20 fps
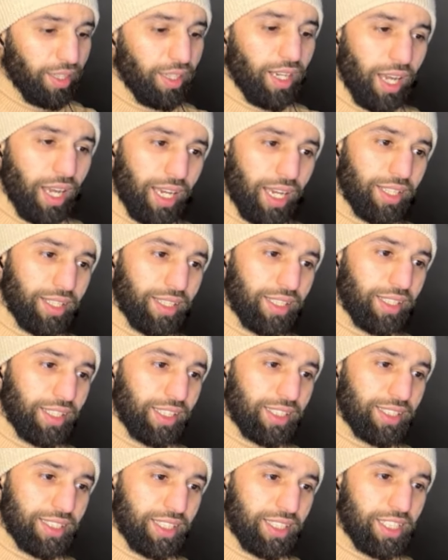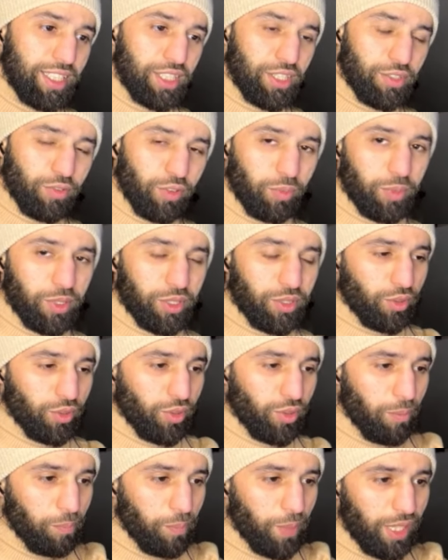it's easy for me to
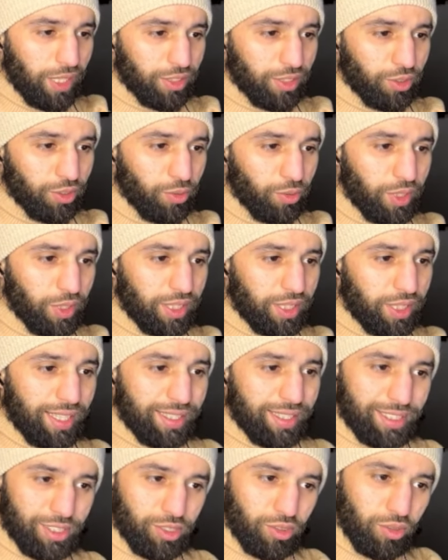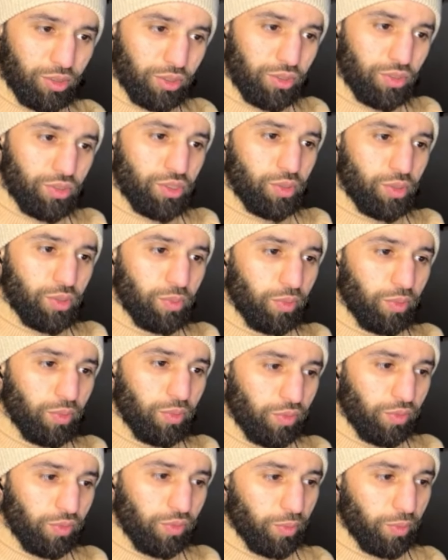come back to it, and it's noticeable
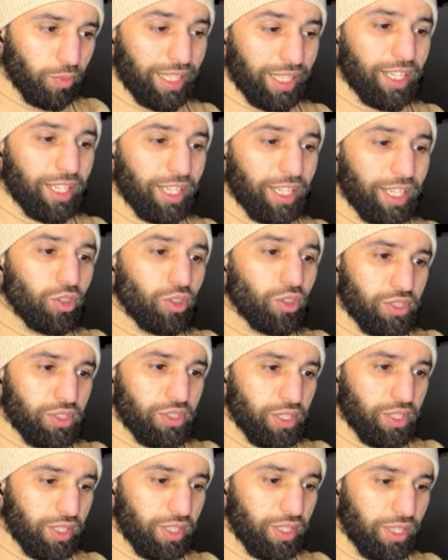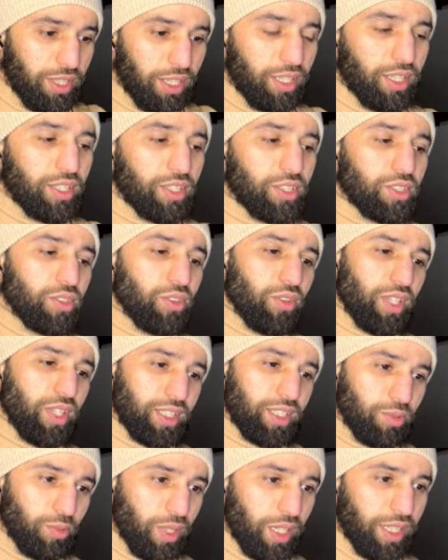for me. I can notice it. So
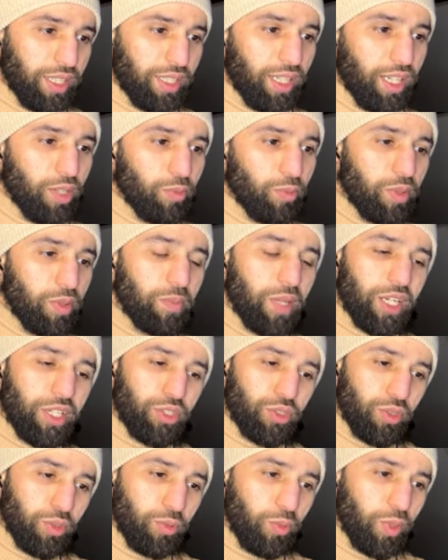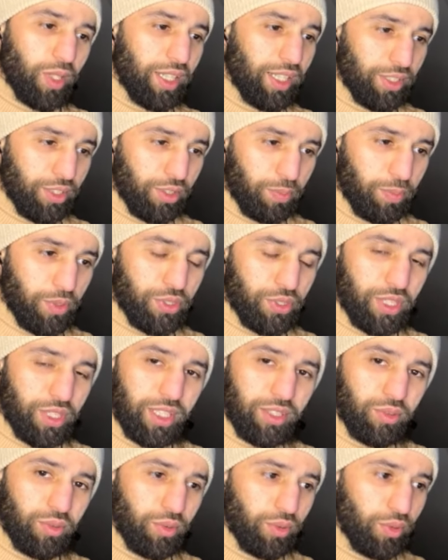that's why I will make sure
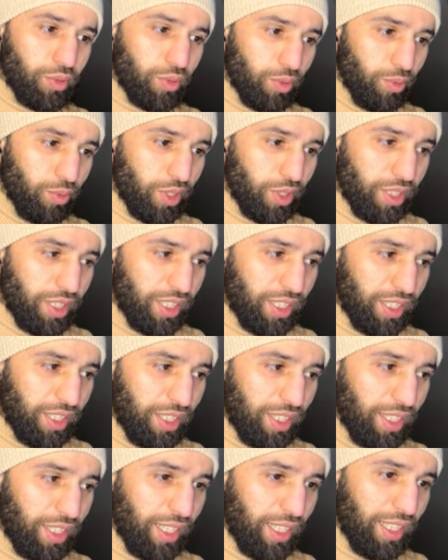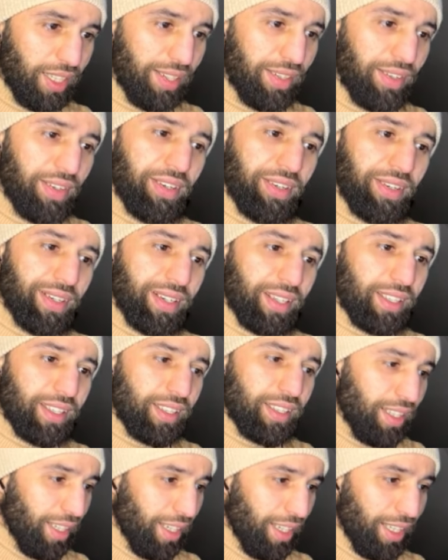100% to do it.
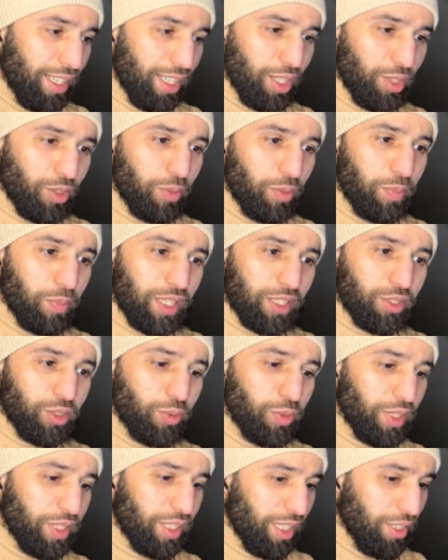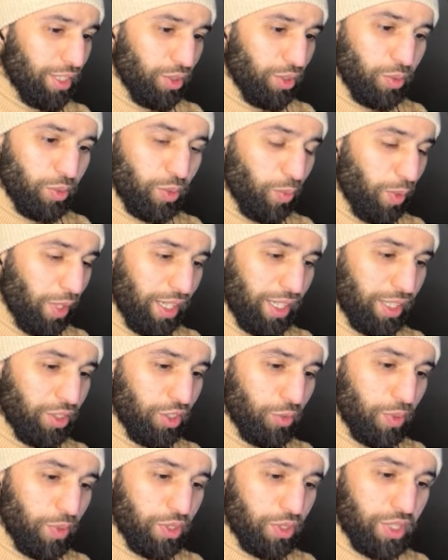I come back to it and do it
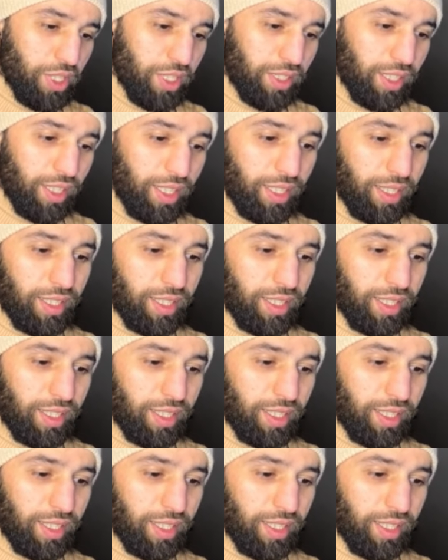100%. And